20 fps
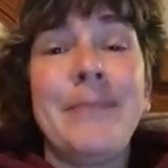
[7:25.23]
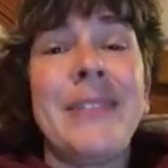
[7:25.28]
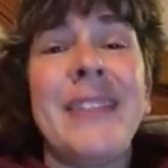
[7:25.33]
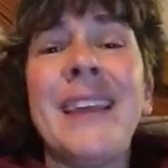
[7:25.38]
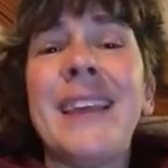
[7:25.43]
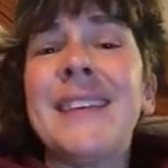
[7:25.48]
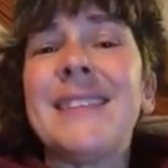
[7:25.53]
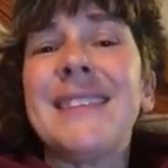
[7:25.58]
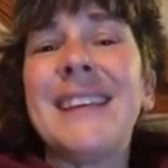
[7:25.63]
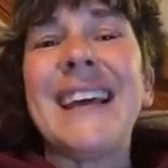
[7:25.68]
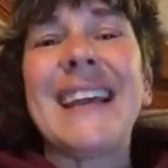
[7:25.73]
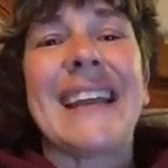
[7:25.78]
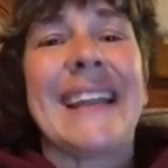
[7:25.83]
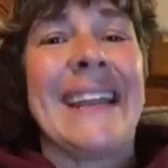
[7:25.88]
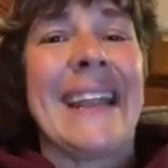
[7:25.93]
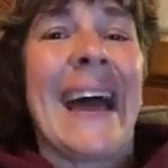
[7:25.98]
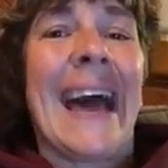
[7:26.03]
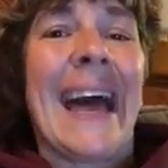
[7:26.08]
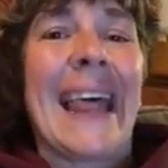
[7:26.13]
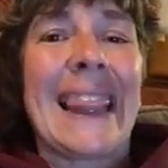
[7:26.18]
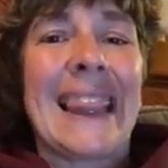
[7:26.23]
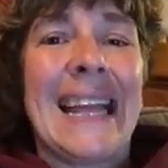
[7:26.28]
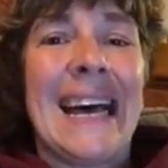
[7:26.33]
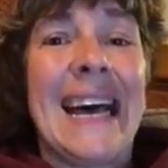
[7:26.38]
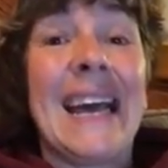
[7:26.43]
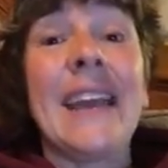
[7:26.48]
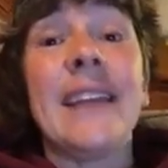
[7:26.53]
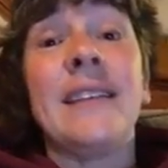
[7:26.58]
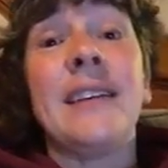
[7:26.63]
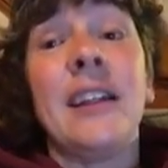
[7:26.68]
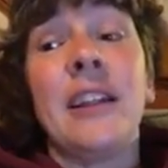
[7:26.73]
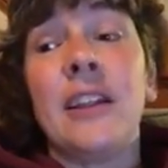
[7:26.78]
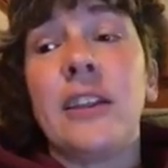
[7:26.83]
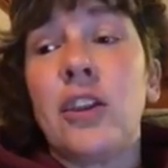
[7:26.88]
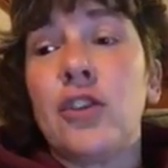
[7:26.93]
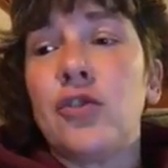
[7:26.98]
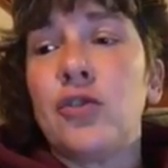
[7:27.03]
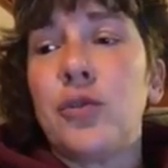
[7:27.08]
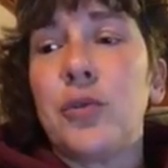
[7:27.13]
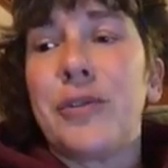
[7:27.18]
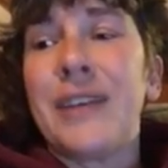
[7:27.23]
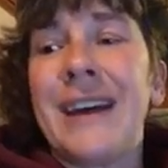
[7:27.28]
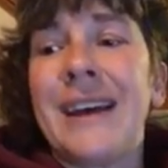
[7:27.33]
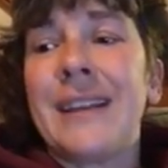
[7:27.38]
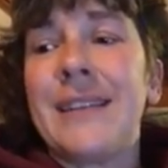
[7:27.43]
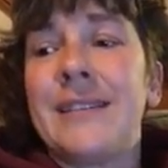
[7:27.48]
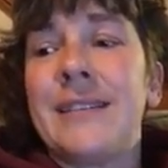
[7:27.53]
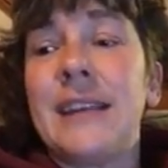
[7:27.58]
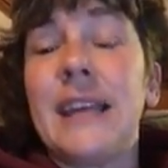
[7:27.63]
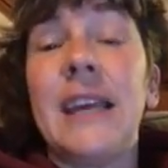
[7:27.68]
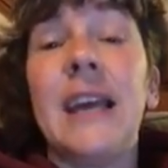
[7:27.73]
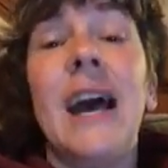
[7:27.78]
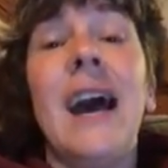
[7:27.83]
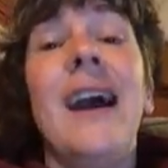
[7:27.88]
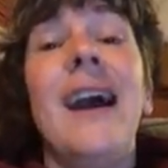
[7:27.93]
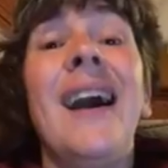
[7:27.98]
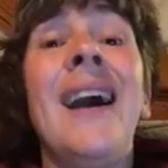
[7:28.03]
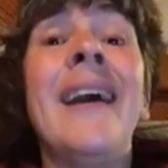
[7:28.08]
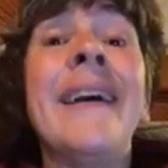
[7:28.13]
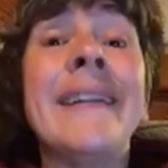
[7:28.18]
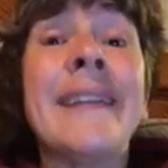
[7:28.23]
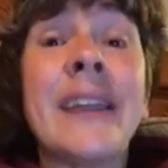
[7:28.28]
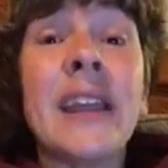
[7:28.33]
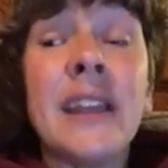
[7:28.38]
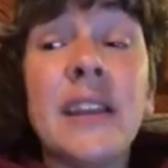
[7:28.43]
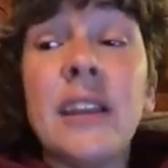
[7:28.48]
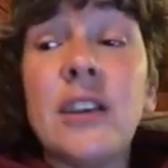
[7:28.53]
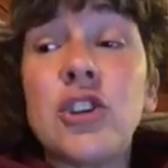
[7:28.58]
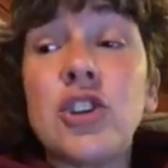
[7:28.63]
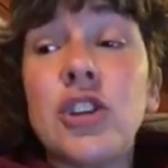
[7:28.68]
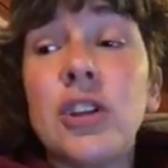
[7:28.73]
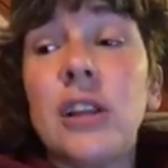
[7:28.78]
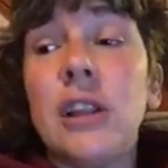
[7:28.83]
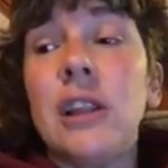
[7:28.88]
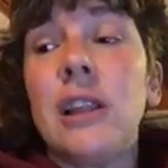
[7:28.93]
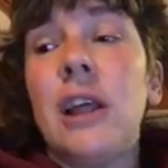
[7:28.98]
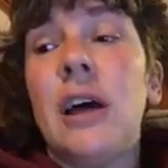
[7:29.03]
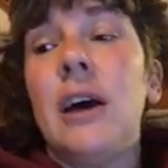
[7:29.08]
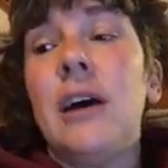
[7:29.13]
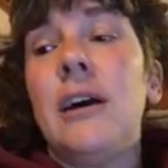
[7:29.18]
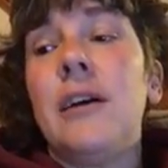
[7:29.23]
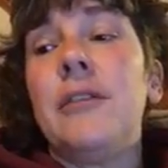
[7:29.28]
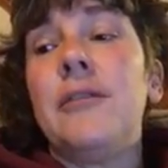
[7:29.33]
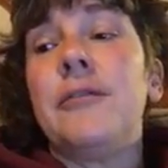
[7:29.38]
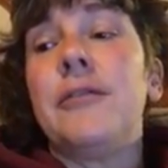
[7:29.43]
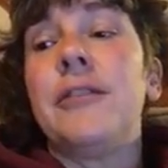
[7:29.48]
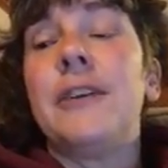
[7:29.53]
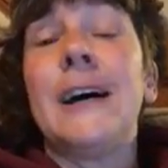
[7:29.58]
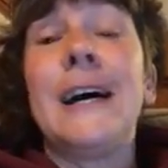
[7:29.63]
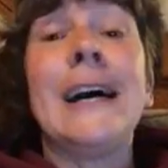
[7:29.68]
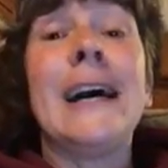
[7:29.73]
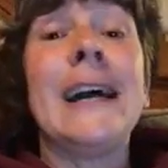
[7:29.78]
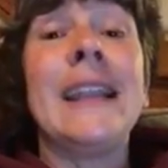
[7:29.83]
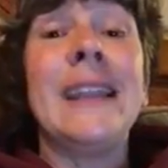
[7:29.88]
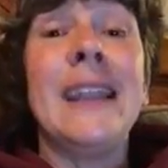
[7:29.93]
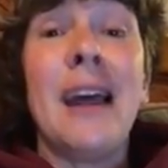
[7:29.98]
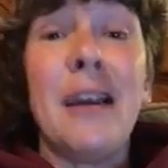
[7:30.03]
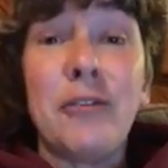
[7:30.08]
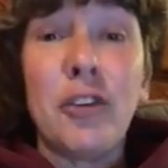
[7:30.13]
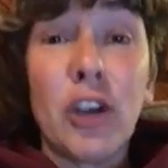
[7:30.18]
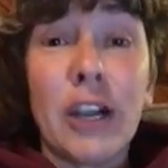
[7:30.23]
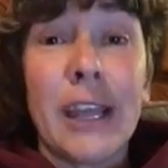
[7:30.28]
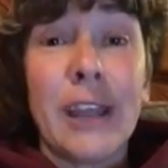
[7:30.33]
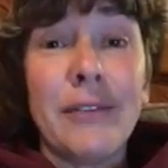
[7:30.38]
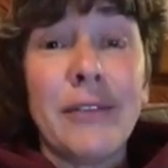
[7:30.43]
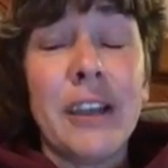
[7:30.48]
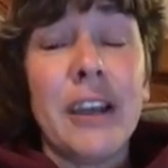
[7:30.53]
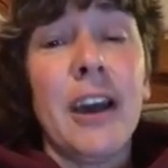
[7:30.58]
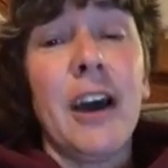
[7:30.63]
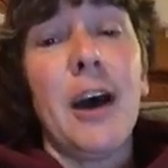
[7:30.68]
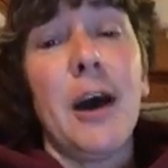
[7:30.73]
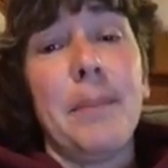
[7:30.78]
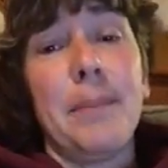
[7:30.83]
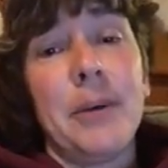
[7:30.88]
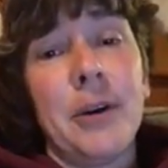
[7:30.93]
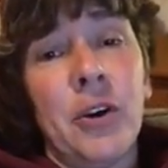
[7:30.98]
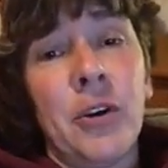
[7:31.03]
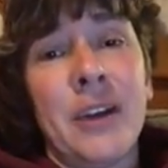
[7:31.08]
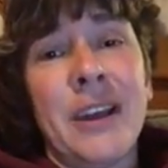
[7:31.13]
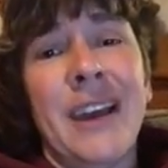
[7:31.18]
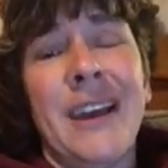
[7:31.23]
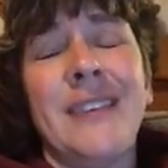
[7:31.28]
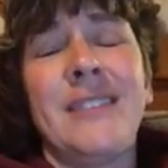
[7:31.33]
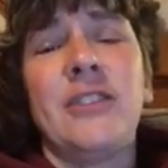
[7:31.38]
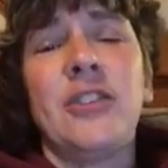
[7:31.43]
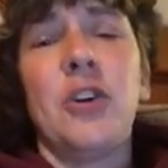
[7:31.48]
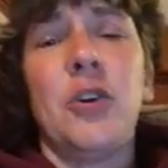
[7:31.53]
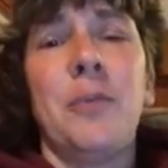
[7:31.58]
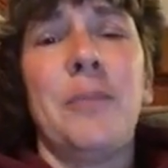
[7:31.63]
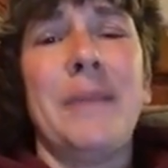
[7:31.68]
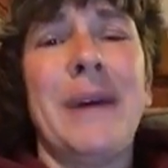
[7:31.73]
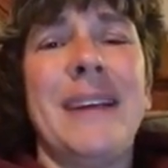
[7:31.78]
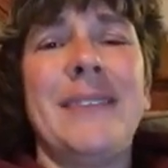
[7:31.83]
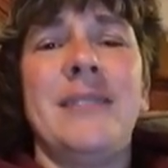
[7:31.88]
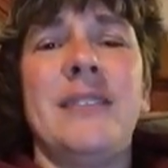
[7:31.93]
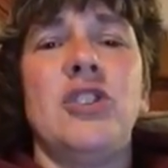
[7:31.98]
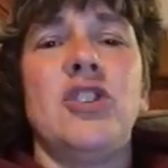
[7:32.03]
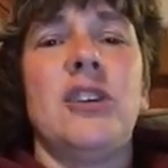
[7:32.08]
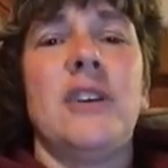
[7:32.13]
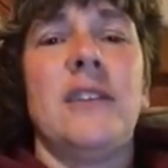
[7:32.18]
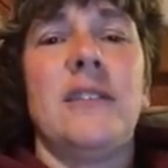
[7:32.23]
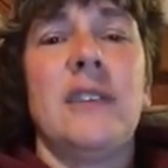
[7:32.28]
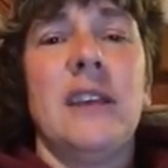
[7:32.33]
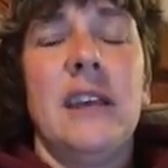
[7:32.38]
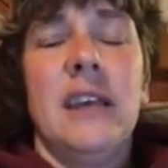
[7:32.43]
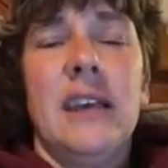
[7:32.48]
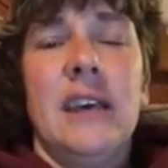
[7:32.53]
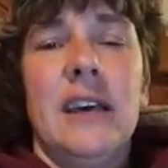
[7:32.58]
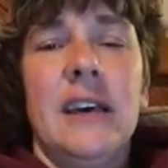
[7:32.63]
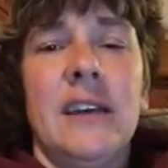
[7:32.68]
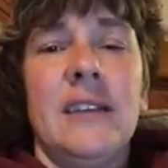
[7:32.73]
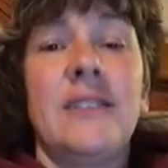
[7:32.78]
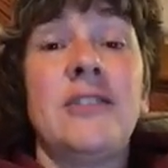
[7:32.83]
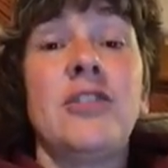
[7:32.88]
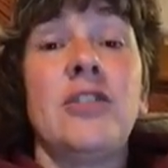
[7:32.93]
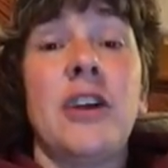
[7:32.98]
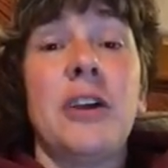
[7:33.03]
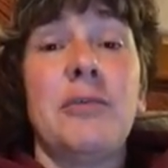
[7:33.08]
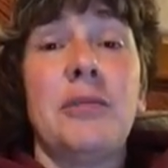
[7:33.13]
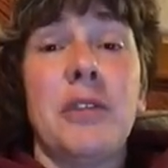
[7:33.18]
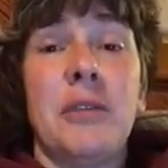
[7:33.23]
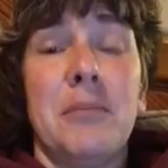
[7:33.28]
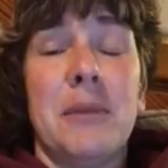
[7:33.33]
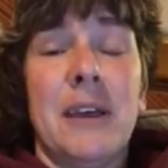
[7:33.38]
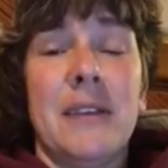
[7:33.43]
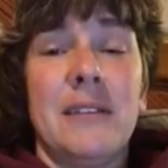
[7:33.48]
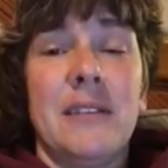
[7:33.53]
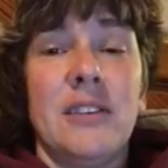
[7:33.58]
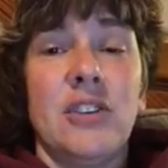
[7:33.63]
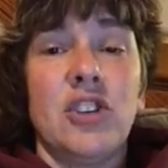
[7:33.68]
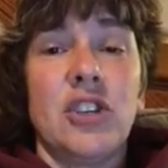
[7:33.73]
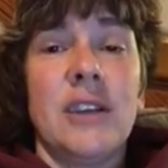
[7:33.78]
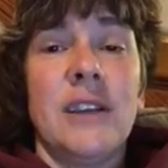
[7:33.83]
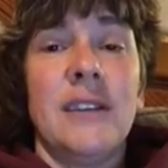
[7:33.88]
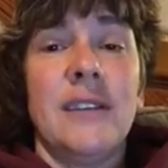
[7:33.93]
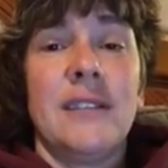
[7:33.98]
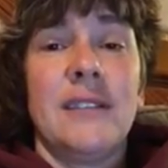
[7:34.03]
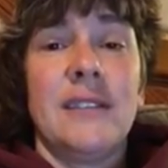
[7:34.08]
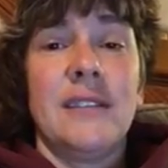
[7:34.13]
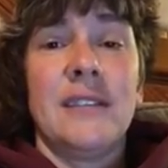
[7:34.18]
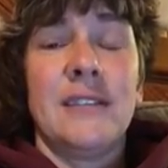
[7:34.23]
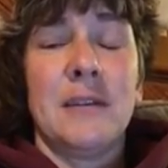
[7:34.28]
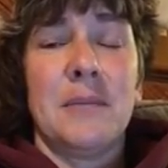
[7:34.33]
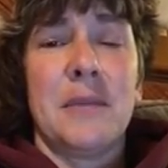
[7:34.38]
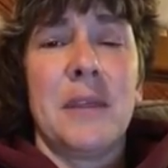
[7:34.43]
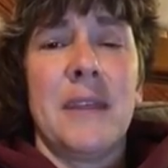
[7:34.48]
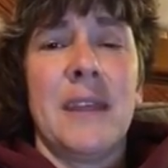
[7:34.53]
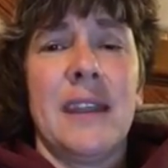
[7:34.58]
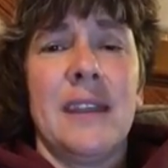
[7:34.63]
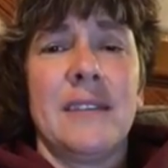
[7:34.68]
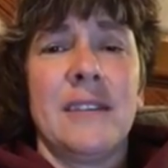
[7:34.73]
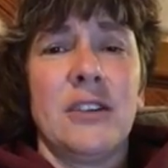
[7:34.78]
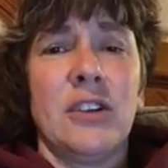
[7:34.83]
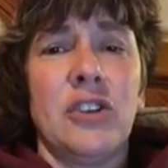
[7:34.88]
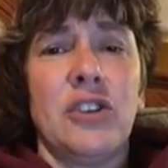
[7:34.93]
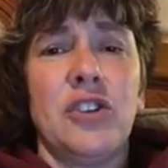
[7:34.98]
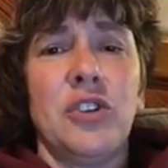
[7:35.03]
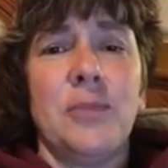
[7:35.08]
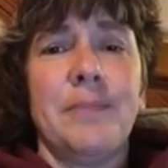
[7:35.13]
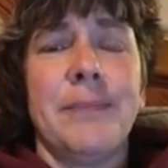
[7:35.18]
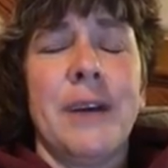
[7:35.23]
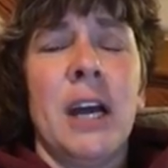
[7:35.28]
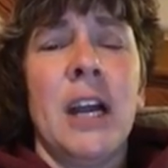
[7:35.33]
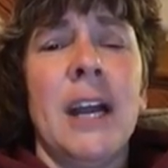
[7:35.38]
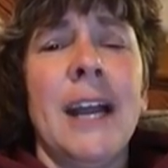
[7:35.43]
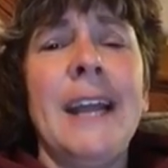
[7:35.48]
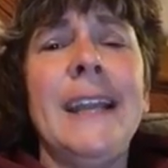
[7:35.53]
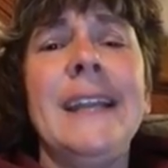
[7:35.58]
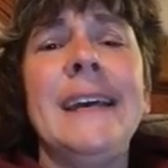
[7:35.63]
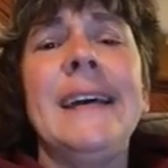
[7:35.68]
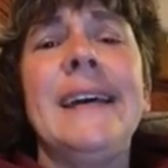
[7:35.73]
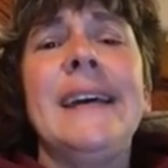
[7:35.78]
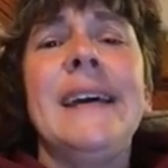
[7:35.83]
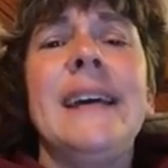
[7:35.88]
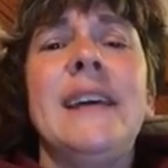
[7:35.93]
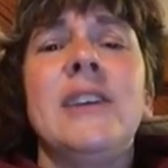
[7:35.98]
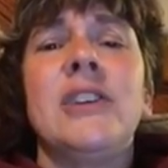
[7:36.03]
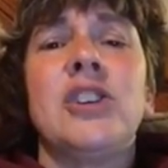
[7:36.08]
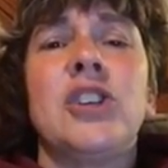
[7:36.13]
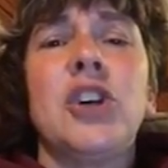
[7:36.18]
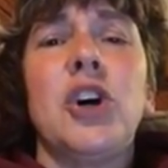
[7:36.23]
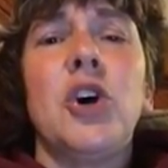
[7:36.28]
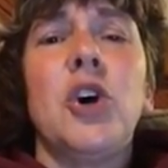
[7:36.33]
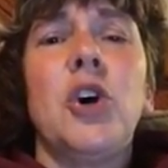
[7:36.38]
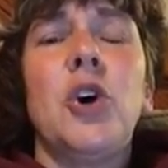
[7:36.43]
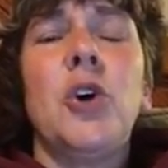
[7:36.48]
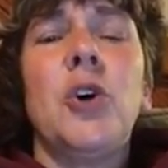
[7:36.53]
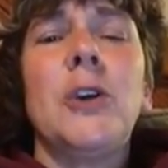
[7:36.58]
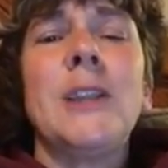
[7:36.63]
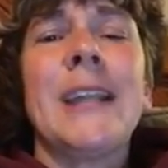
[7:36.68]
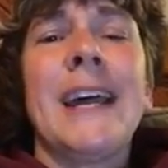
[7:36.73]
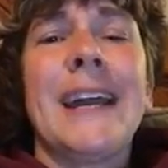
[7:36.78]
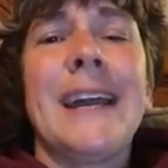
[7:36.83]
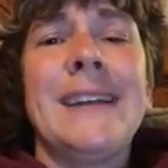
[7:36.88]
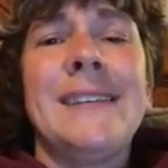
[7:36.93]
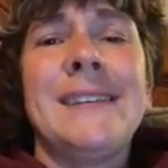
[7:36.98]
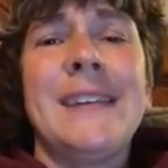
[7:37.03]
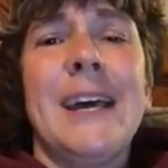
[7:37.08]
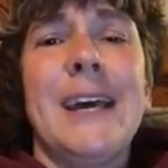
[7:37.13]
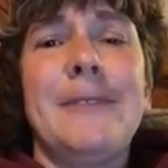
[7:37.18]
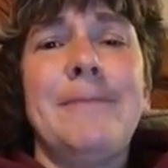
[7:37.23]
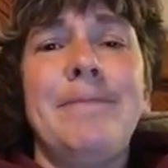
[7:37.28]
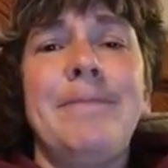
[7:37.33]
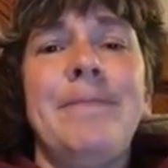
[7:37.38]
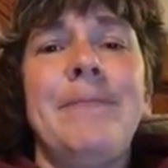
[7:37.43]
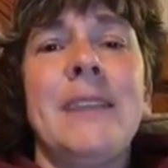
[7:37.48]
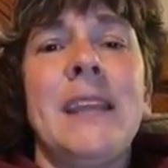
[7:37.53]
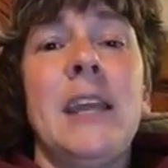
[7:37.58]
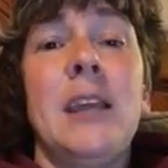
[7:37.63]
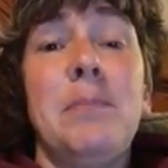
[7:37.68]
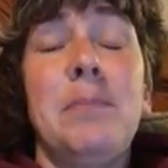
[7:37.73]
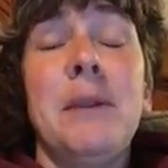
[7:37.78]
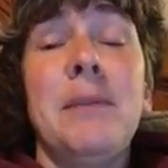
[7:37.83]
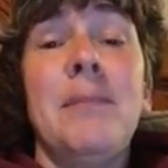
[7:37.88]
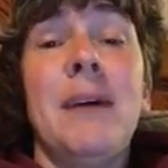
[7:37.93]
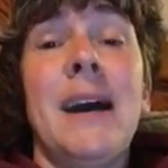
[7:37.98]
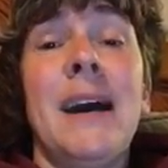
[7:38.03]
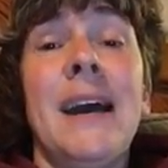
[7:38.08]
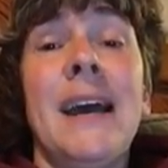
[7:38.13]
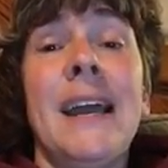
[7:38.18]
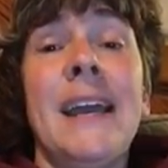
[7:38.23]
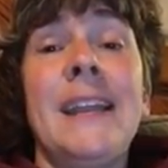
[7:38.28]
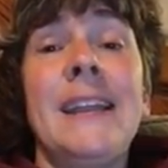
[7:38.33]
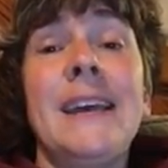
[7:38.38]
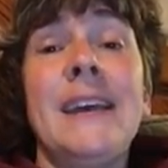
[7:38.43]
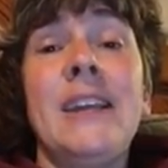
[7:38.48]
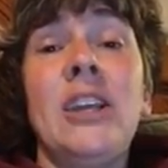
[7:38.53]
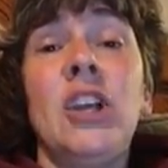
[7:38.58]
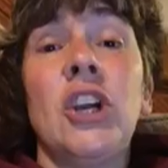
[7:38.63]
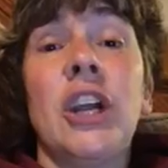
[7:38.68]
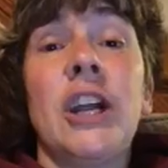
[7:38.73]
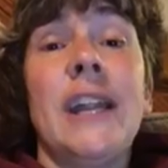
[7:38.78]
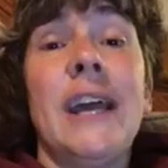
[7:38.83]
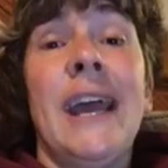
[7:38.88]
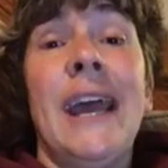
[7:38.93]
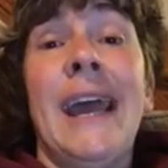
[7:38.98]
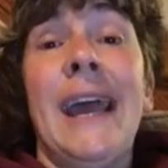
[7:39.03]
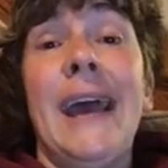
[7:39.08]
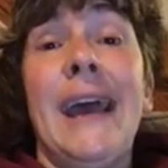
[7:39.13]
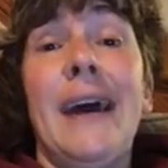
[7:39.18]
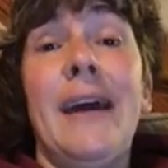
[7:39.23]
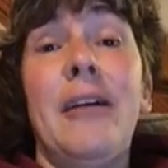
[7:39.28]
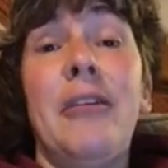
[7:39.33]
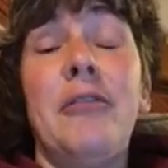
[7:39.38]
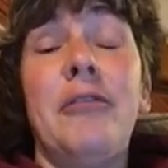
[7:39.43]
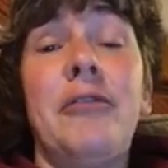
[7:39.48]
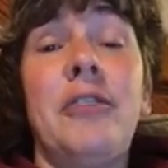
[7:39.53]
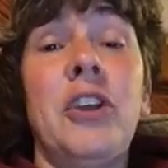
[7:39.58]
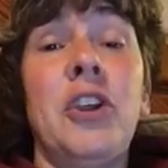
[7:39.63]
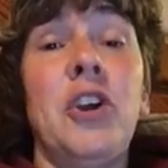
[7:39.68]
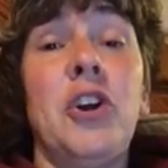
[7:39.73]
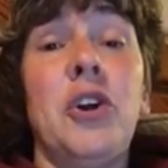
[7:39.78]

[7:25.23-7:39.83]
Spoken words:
Things like not lying, telling the truth, honesty, unconditional love, never giving up. Okay, so messages. A story with a message is something that is good too. All right, so like I said, keep in mind, you're going to have,